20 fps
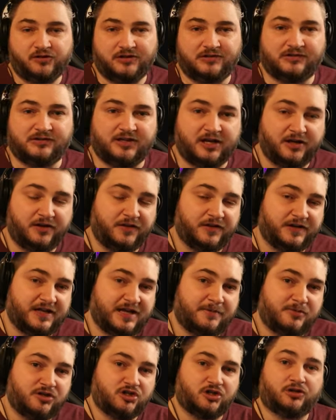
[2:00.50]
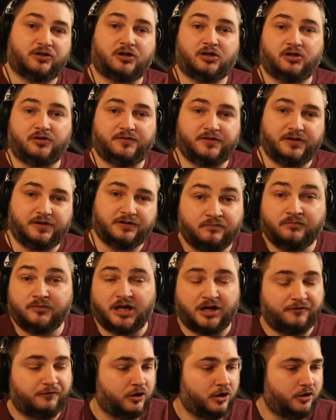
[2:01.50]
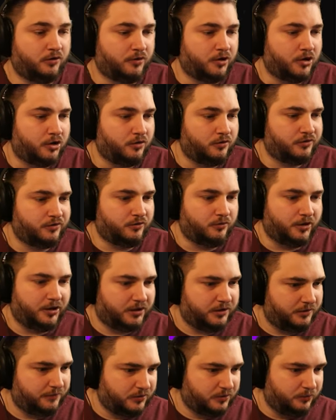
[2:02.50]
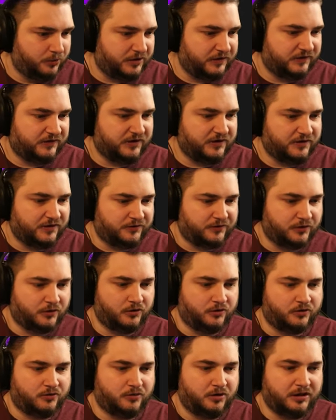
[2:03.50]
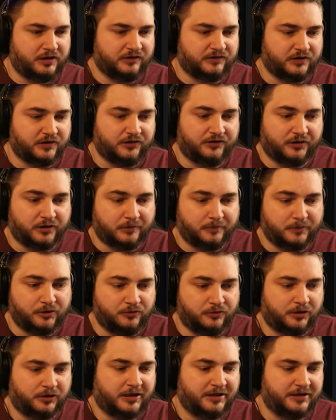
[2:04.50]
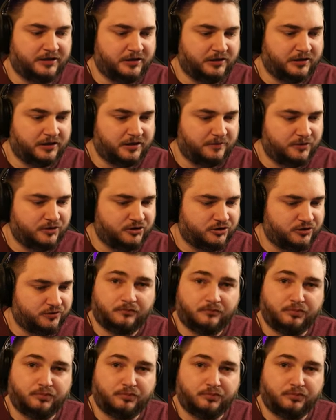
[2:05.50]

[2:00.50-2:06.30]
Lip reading: scale the damage on all of these. Now, if we go to our Earthquake, we can see that the Earthquake is also going to be doing lightning damage.